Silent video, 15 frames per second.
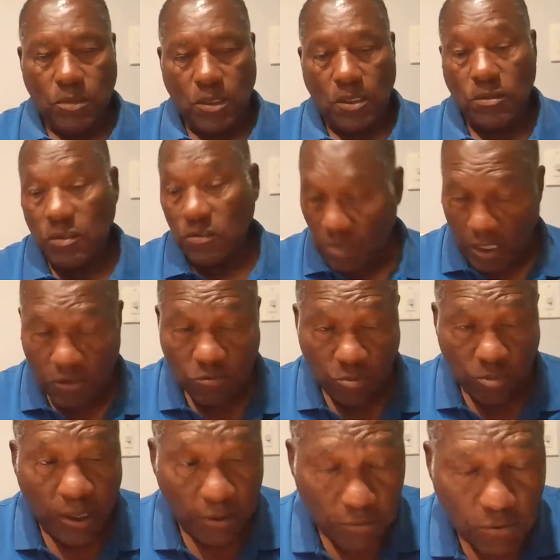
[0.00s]
in this case,
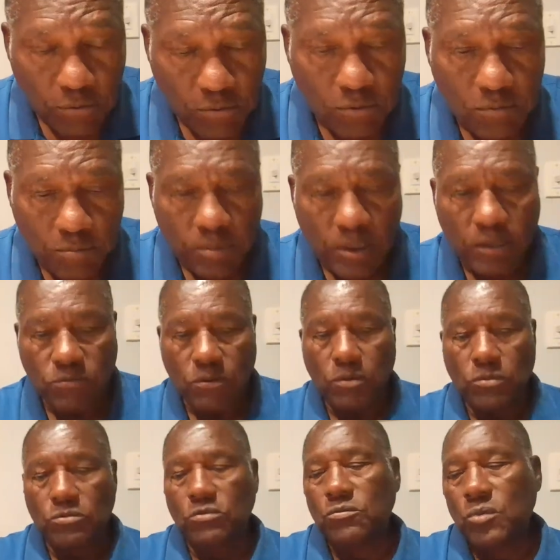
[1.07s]
black
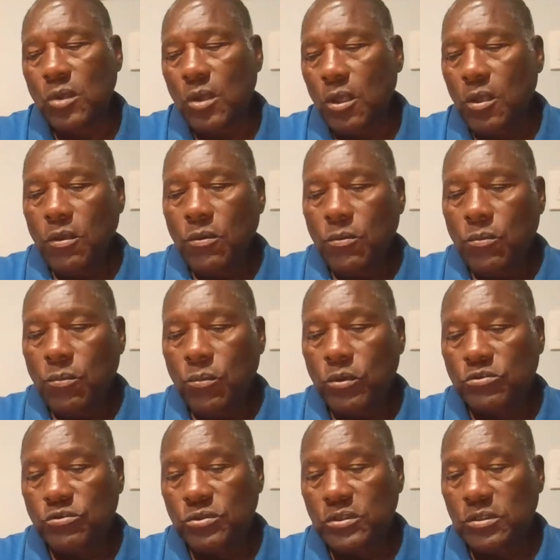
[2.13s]
soldiers were
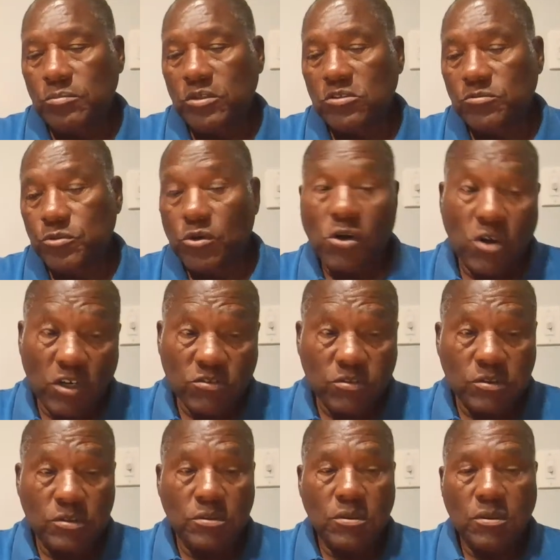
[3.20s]
treated much more
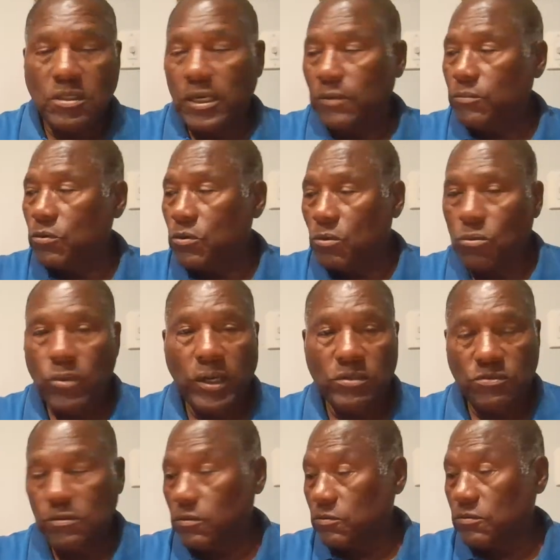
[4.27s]
harshly than were white
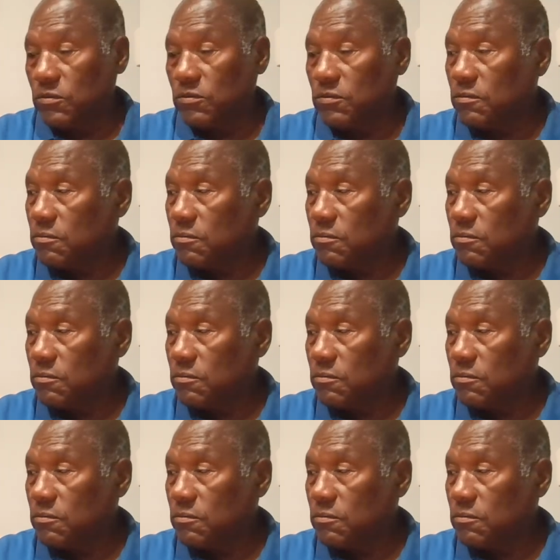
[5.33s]
soldiers.